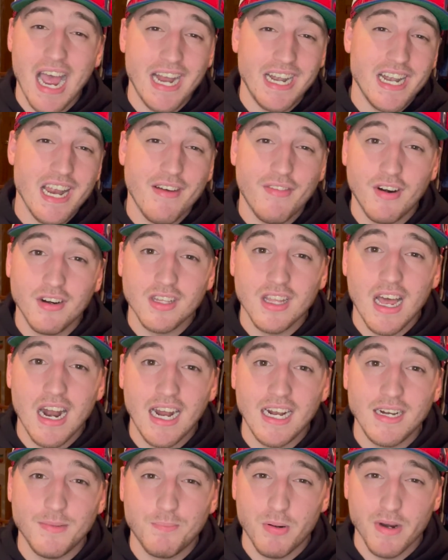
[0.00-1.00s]
never thought
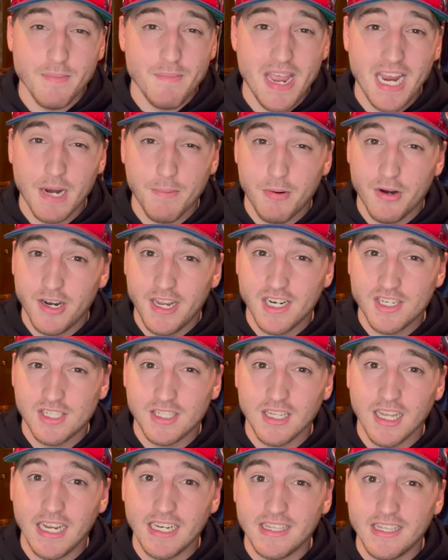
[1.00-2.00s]
I'd make a
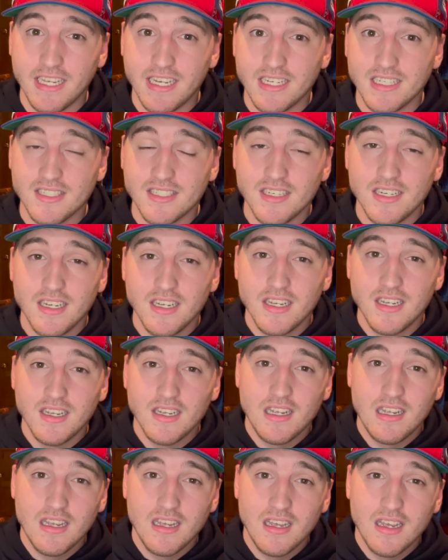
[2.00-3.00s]
prediction like this.
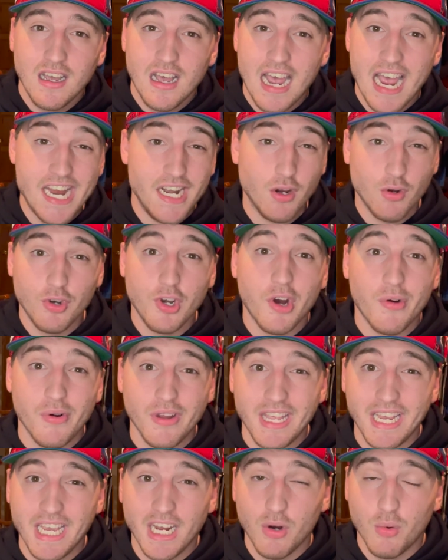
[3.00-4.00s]
I don't know where
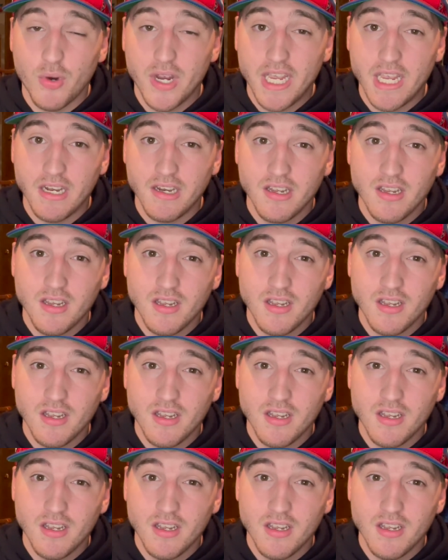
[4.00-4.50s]
they get a win.